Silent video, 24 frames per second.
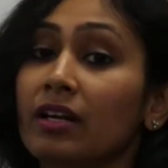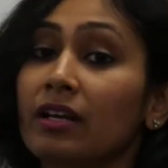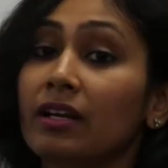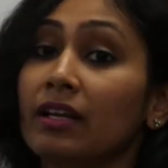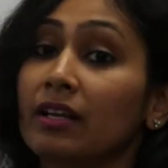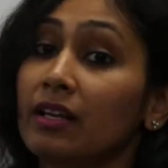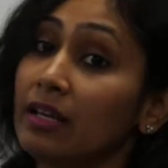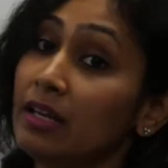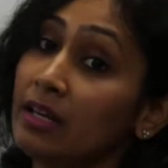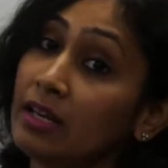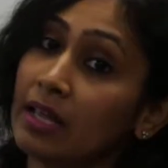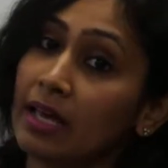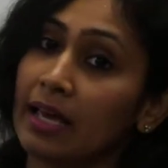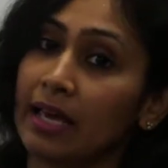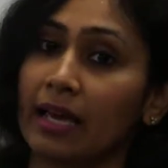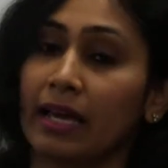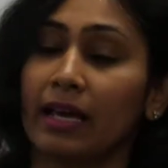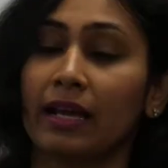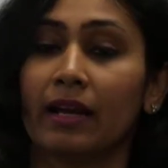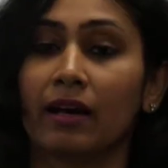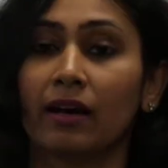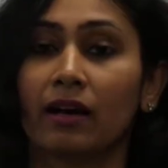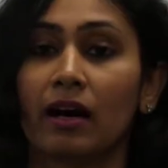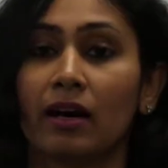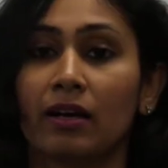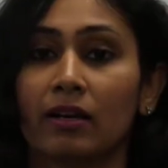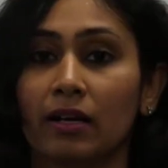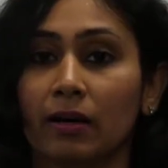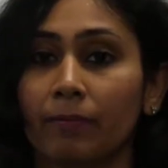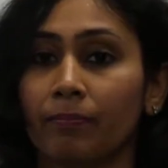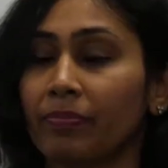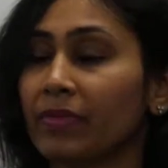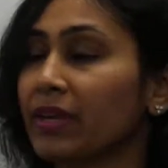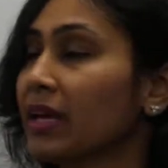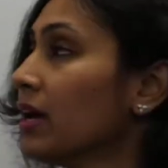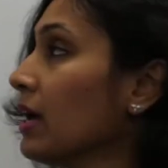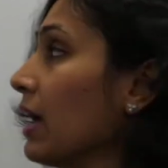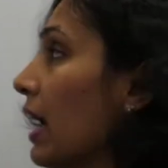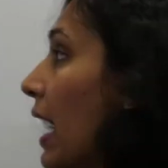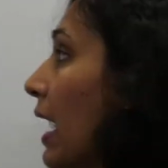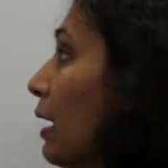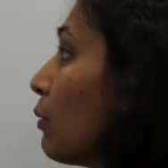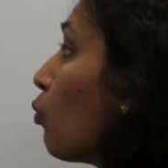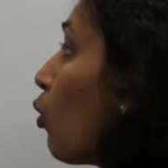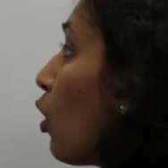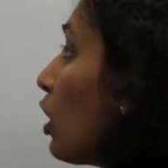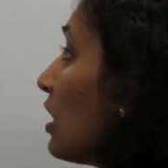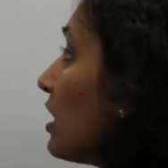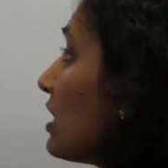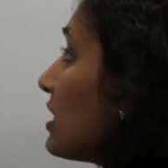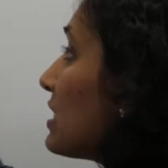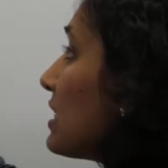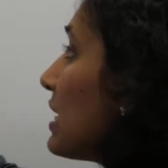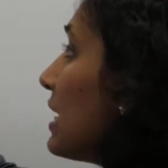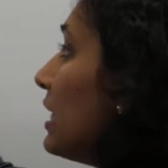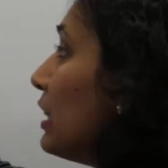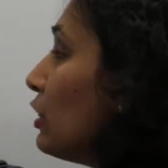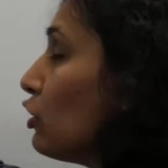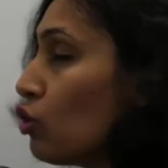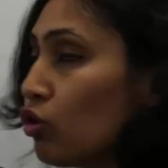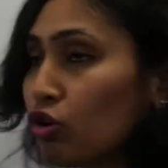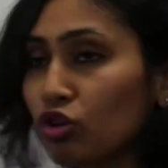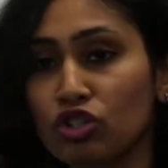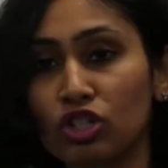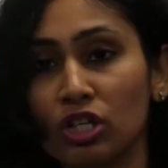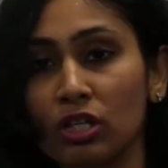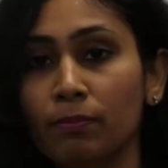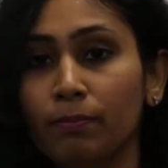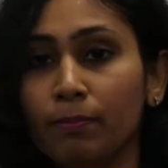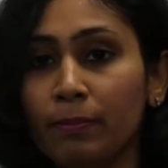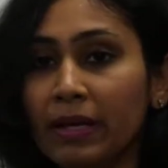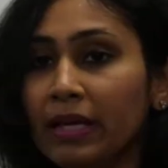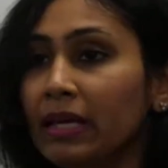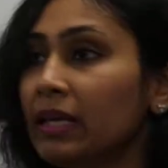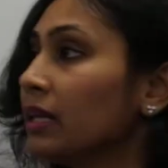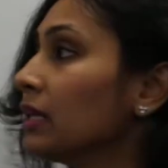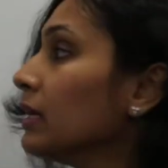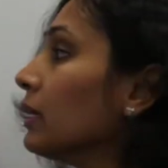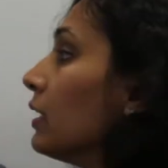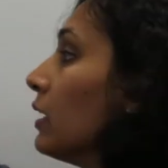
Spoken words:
written in hiragana. And what does Indo-jin mean?